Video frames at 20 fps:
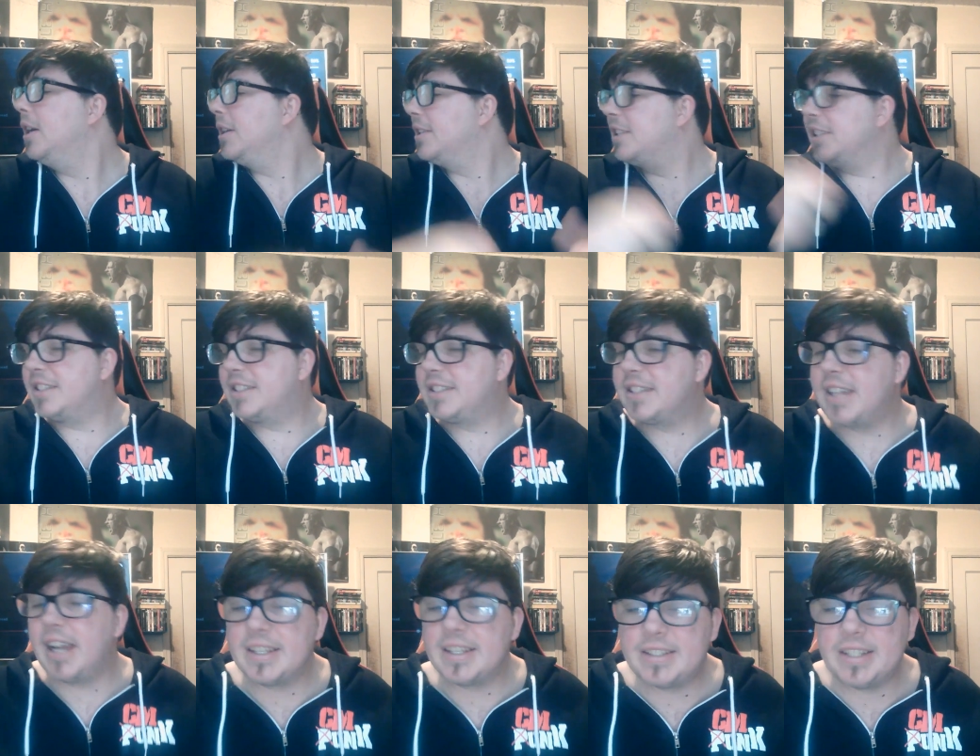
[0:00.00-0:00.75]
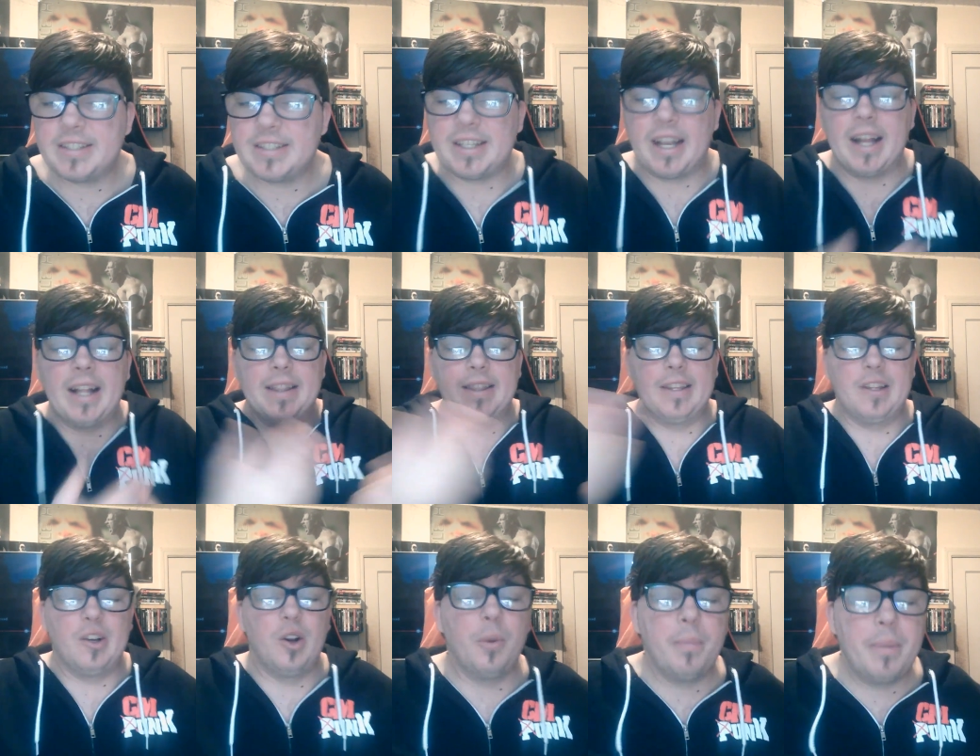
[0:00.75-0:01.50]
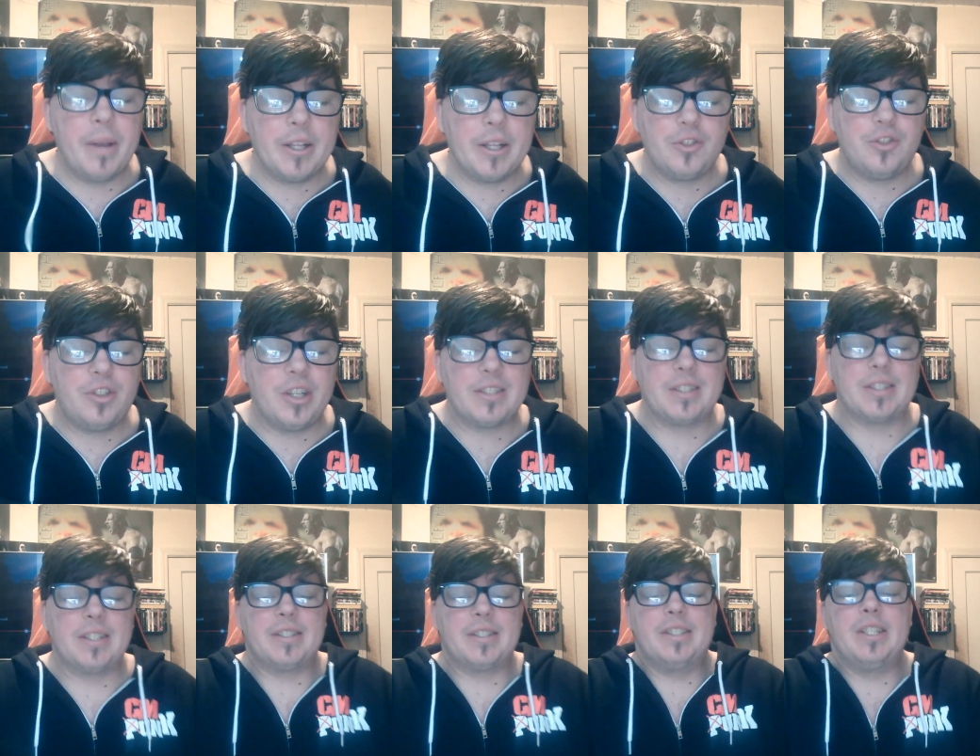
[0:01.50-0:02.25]
discuss this a little bit just
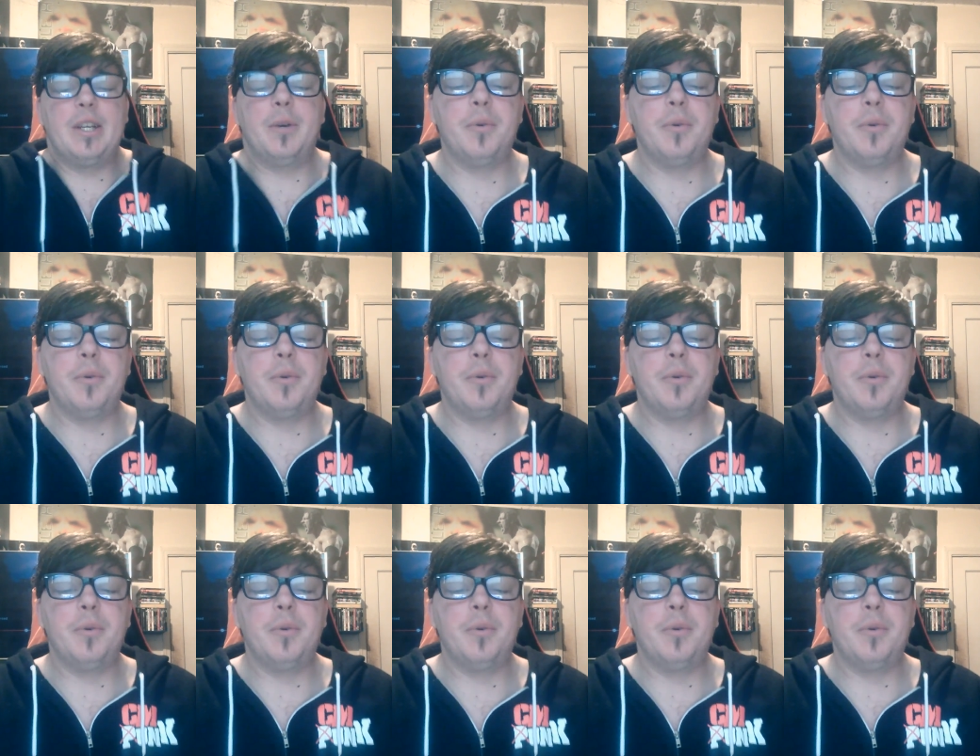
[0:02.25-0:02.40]
to see